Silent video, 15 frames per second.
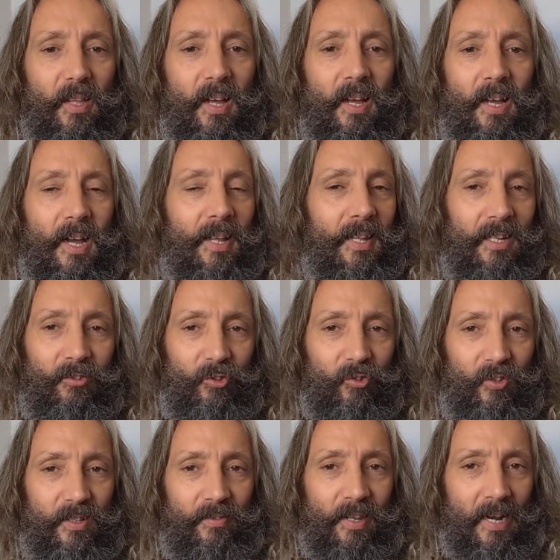And then
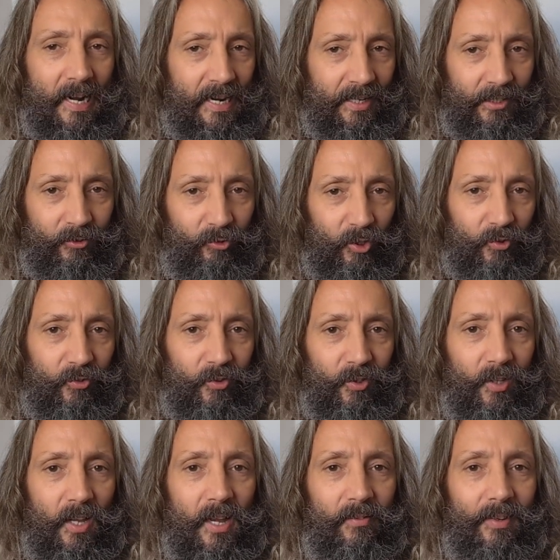just leave it there and adjust
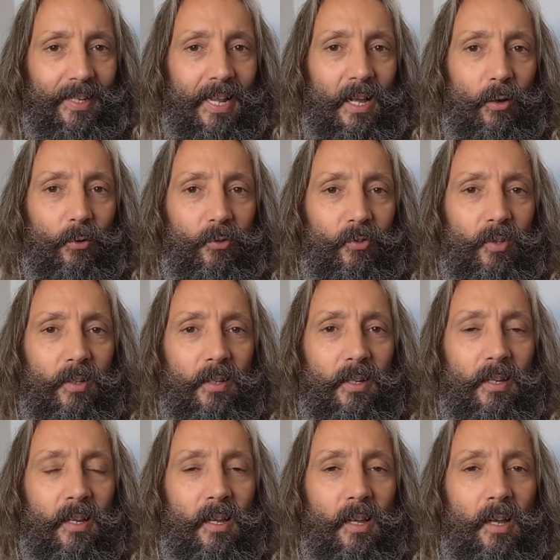everything else
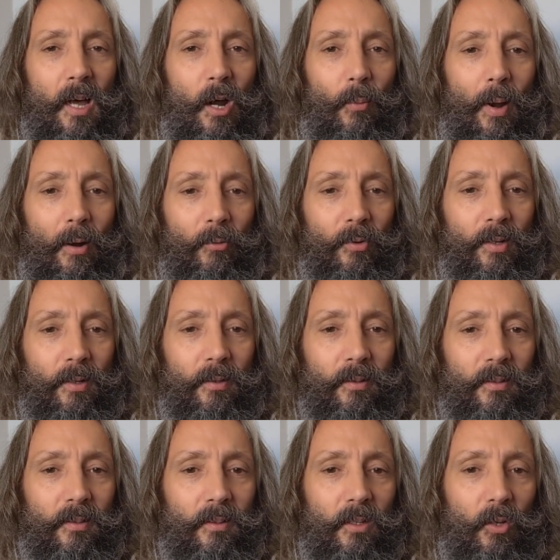around it.
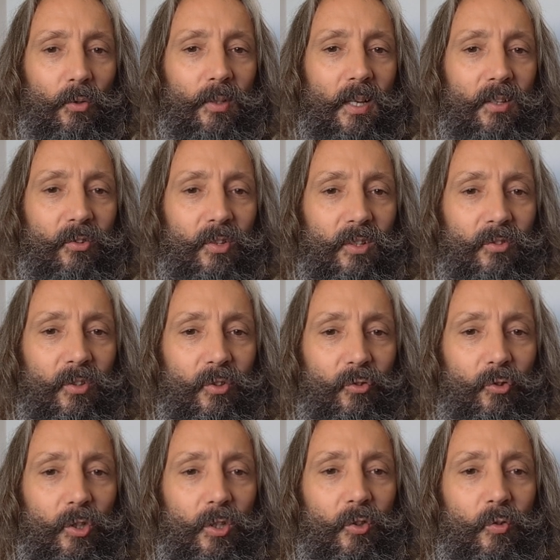Okay, so it's
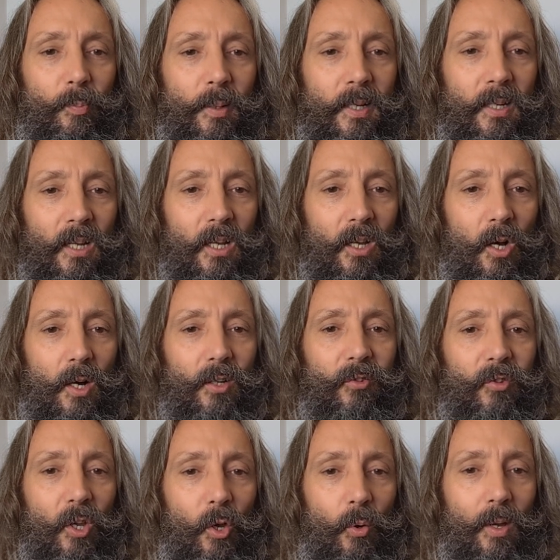shutter speed,
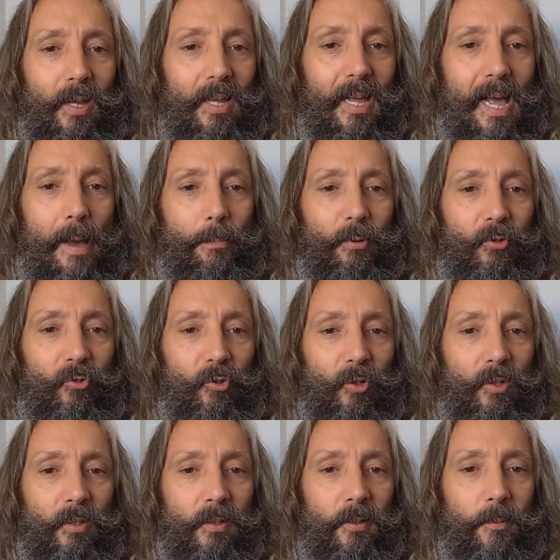ISO,
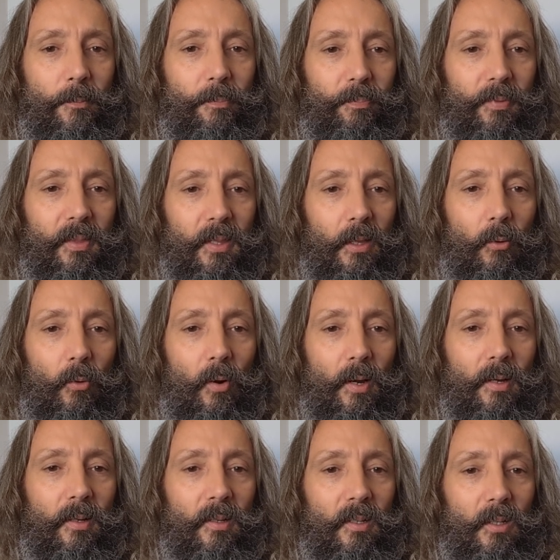aperture. All
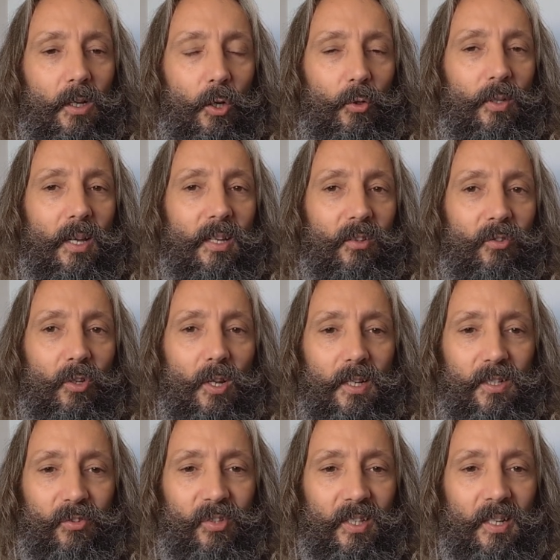right. Okay, so
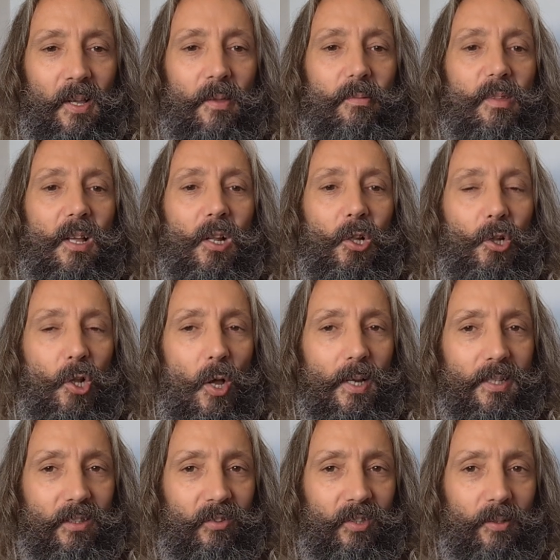like I said,
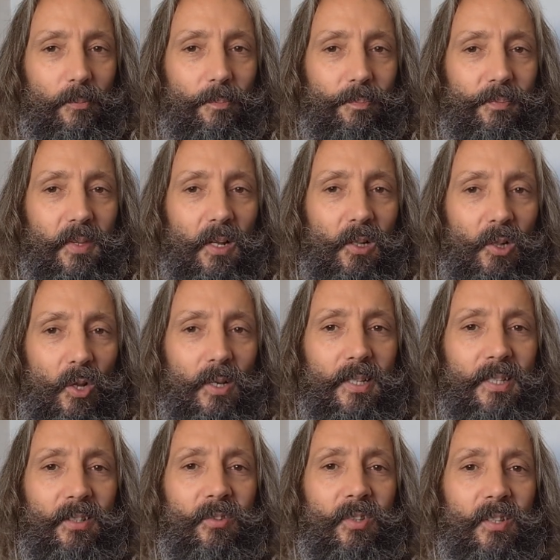light.
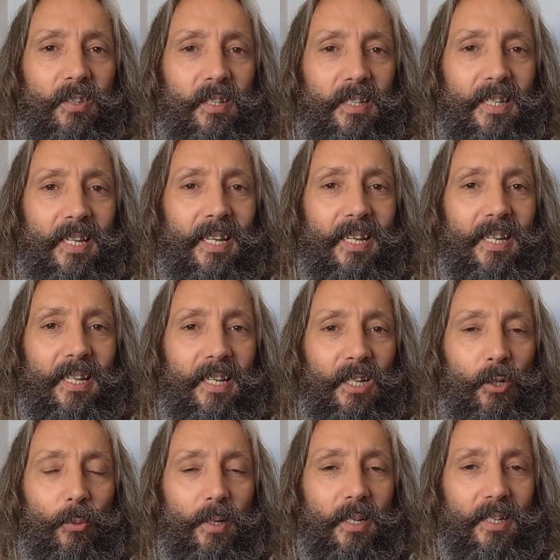Light is the key
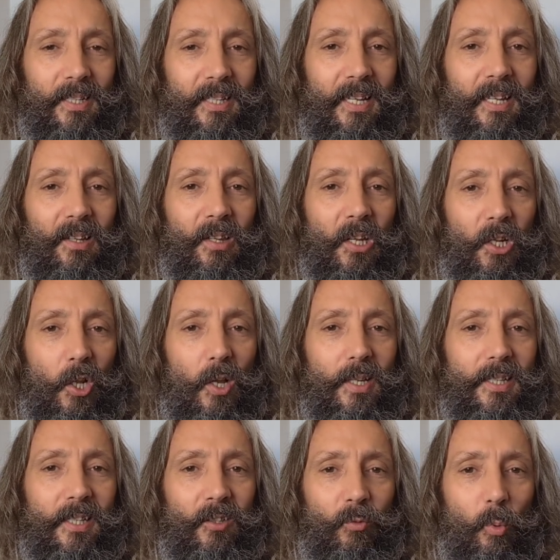ingredient. The
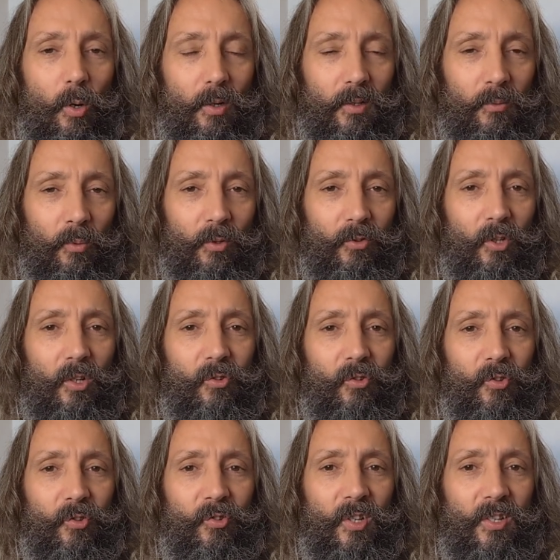light is what
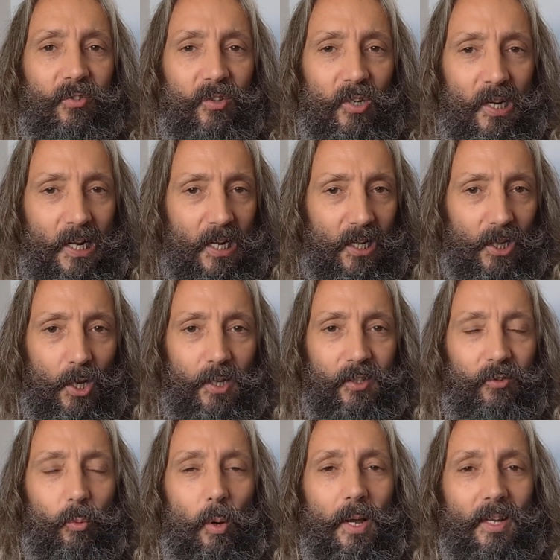touches the sensor. Light
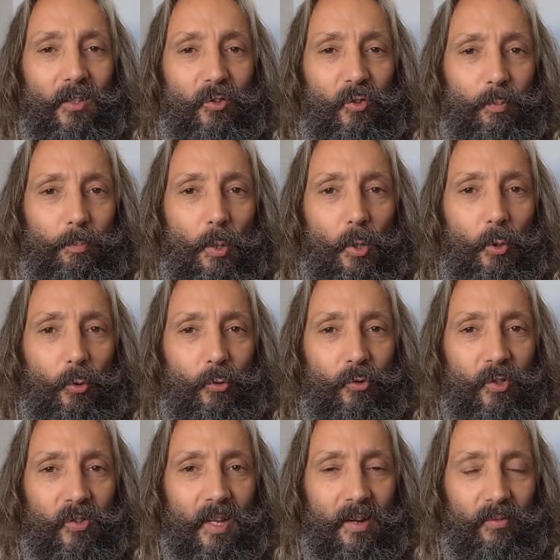is what
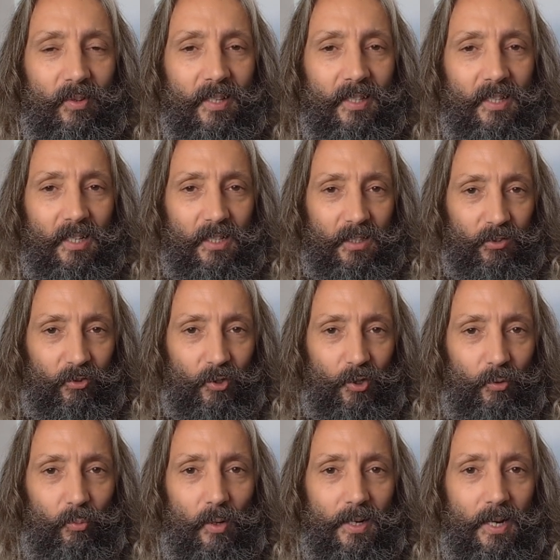exposes everything to
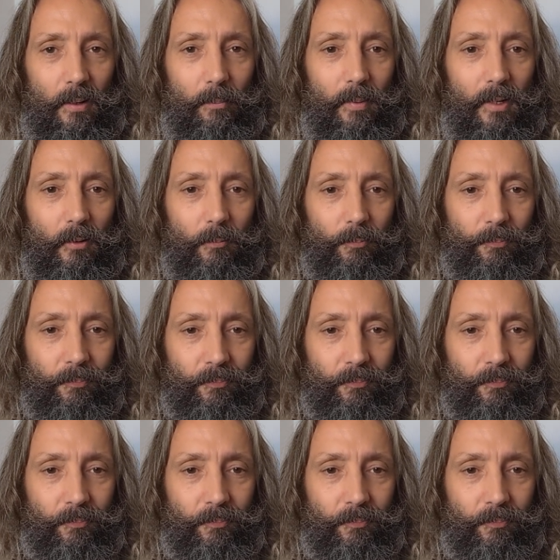the right amount.